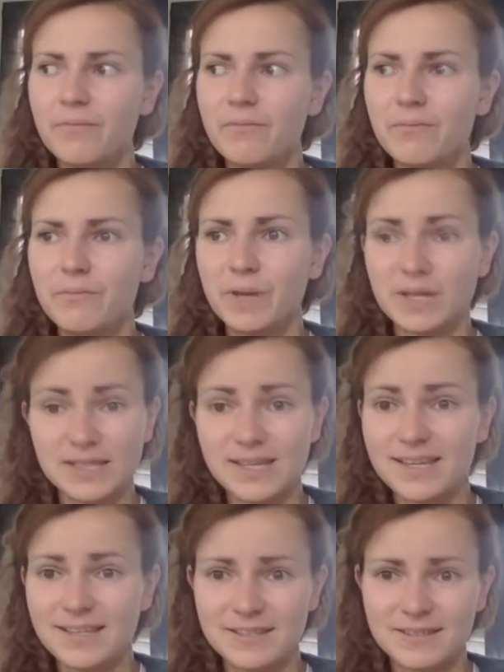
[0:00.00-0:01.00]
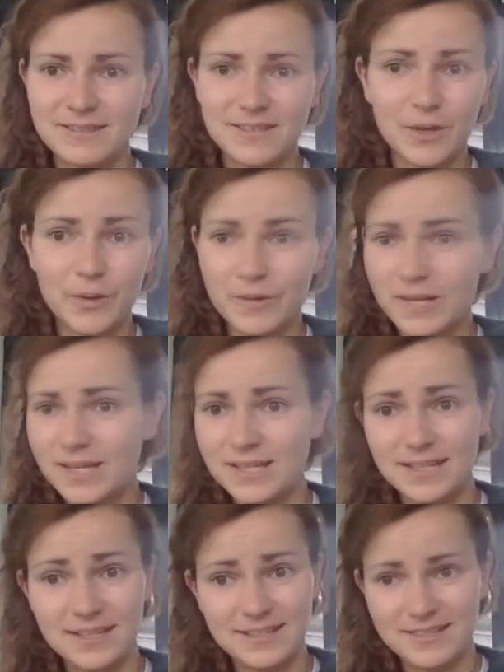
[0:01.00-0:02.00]
because it is so
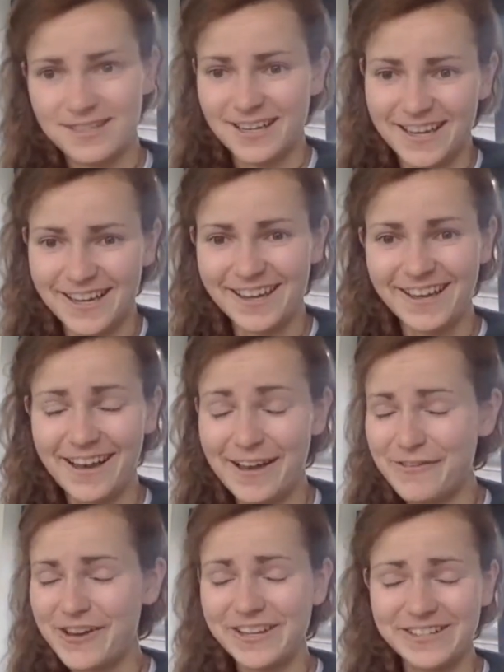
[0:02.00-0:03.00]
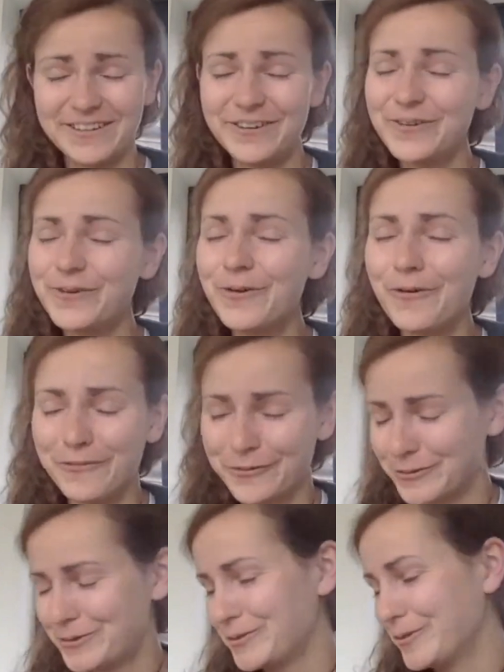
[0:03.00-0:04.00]
needed. I've heard
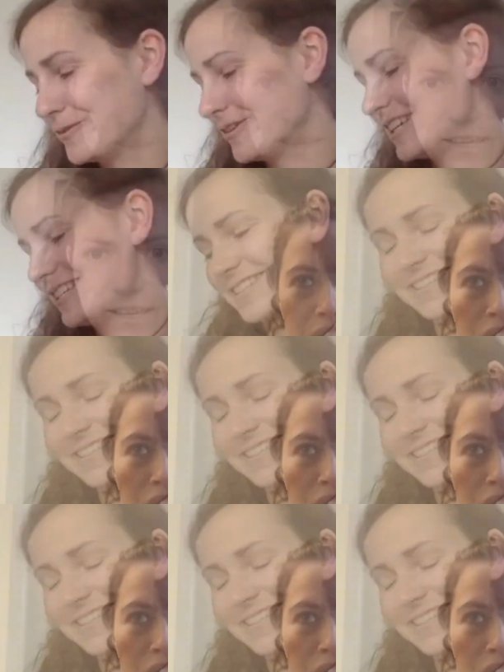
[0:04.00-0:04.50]
awful stories.